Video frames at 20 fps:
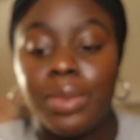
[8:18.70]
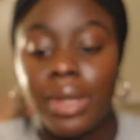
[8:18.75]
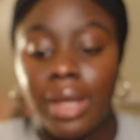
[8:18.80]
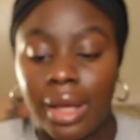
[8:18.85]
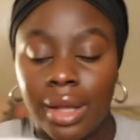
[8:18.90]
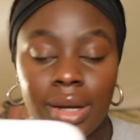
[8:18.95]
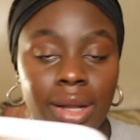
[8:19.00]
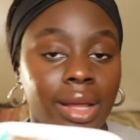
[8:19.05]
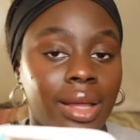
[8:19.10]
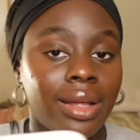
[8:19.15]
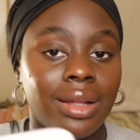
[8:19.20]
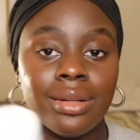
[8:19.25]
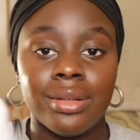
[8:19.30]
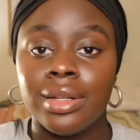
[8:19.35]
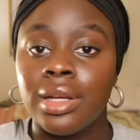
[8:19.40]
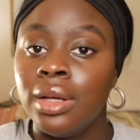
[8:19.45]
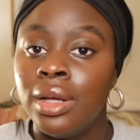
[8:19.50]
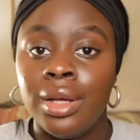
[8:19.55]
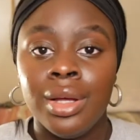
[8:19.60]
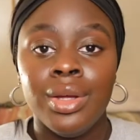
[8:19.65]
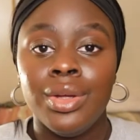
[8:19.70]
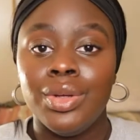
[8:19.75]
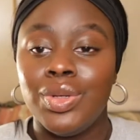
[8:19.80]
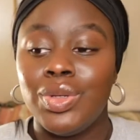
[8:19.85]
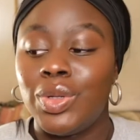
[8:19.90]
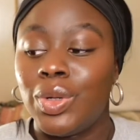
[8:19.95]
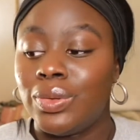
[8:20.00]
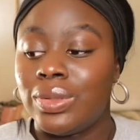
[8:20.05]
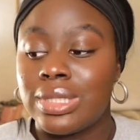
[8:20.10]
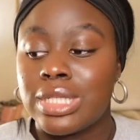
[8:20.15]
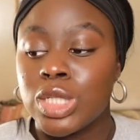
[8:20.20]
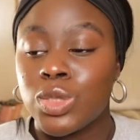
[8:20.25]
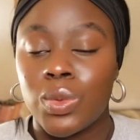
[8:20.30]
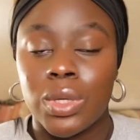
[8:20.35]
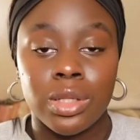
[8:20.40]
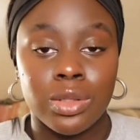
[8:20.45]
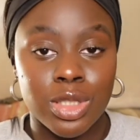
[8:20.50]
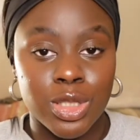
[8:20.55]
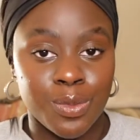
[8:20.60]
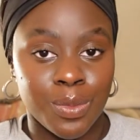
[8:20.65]
again. And you know, this is
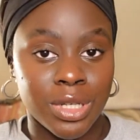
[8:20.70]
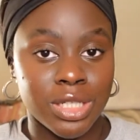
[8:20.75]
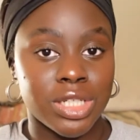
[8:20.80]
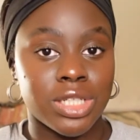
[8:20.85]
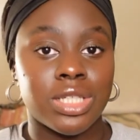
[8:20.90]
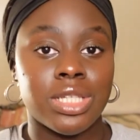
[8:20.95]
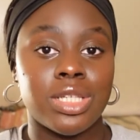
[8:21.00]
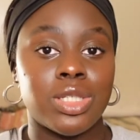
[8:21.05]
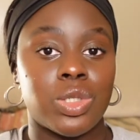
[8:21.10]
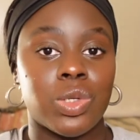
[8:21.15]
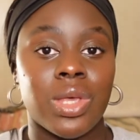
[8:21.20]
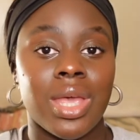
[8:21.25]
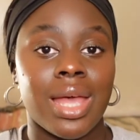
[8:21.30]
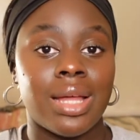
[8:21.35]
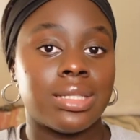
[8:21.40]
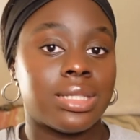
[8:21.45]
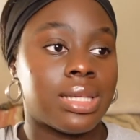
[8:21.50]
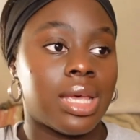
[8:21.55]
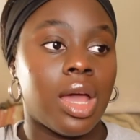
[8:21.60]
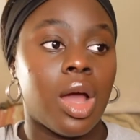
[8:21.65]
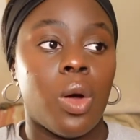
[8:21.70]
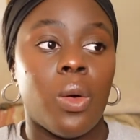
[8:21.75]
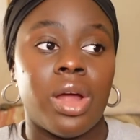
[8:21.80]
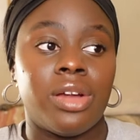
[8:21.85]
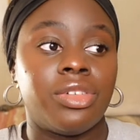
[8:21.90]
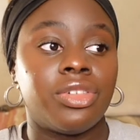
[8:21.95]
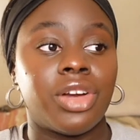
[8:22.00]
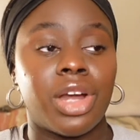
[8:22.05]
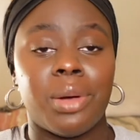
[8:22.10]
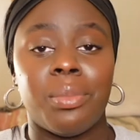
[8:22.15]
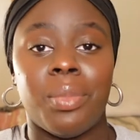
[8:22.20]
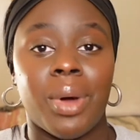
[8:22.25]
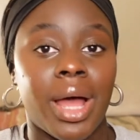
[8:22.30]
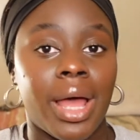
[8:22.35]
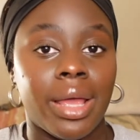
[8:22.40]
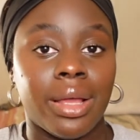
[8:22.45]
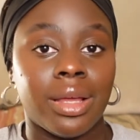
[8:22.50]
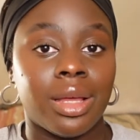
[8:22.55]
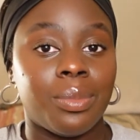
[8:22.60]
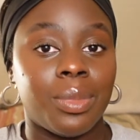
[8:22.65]
one of those purchases you can't say, oh, I regret
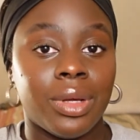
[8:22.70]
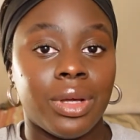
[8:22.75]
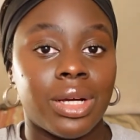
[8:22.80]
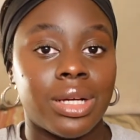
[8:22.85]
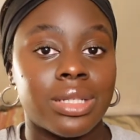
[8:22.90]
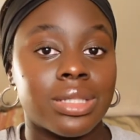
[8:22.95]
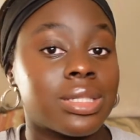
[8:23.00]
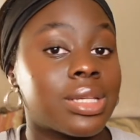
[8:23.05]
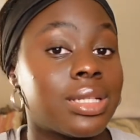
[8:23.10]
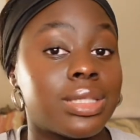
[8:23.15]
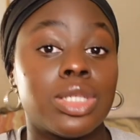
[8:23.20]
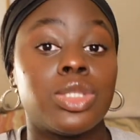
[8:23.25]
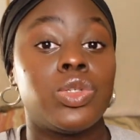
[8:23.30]
buying it because it's a